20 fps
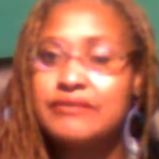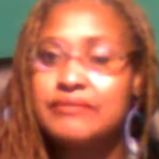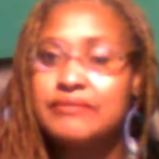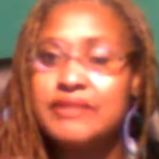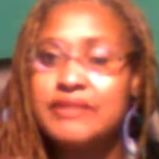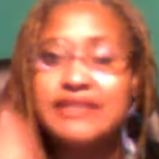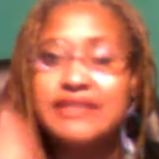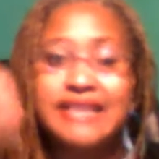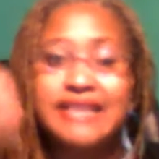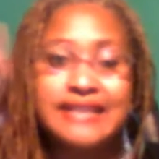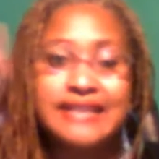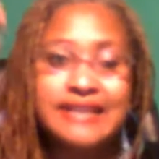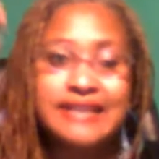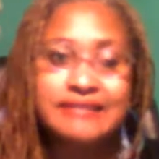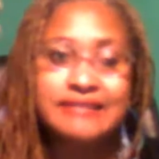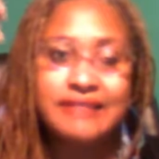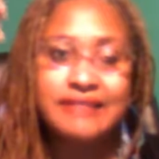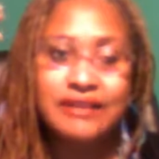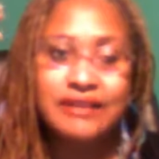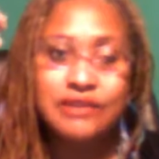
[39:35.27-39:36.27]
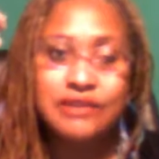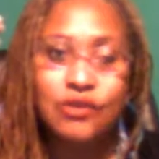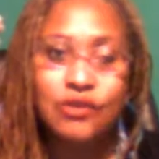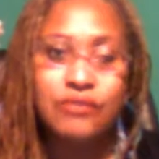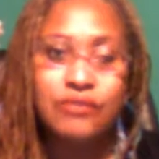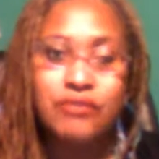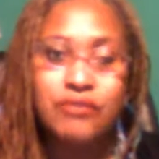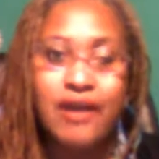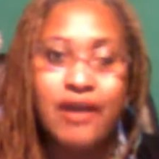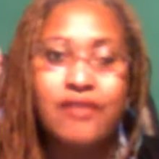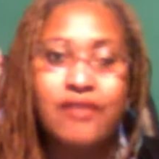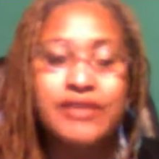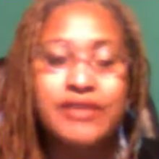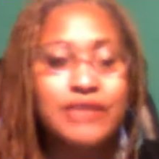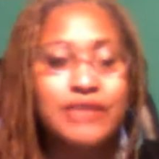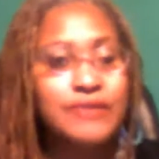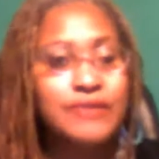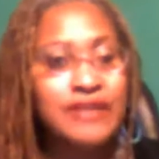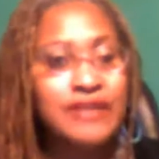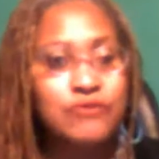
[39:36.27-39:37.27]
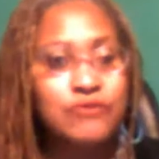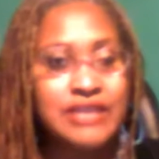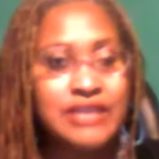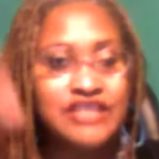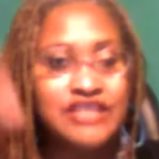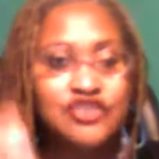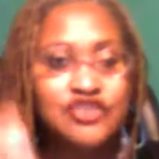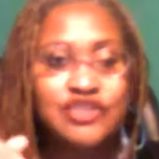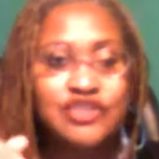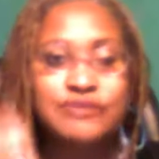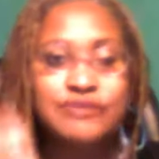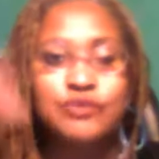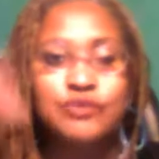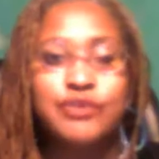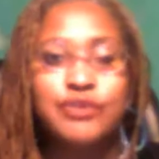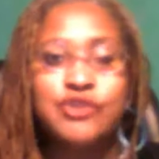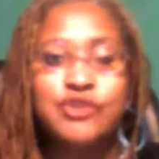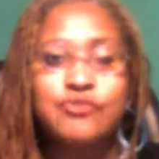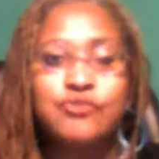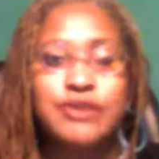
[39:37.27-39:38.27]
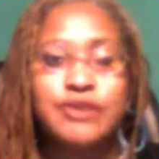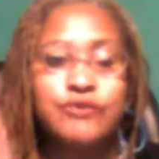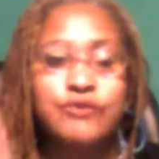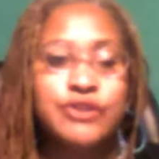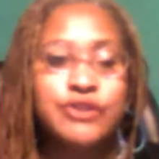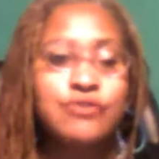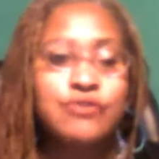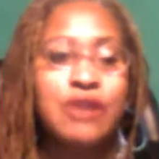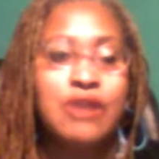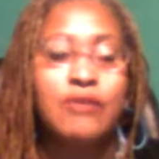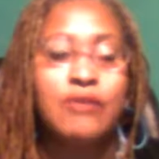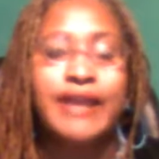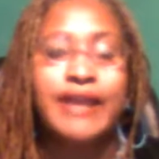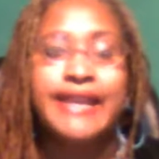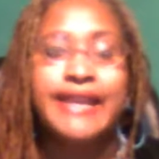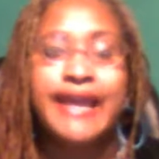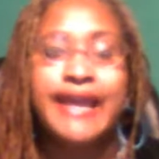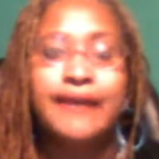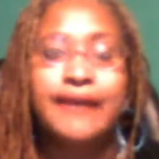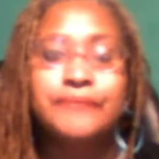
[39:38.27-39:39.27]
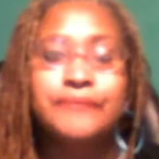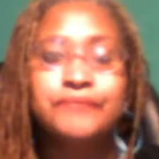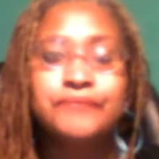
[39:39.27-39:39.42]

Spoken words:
because it has a lower priority when in relationship to where you are right now.